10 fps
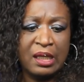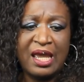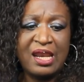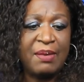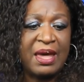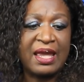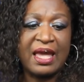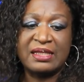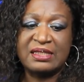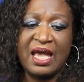Ain't nobody
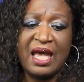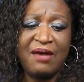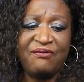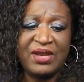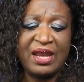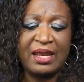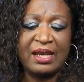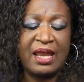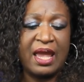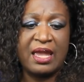got time for that
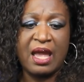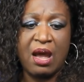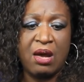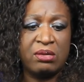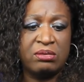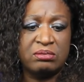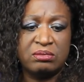today, y'all.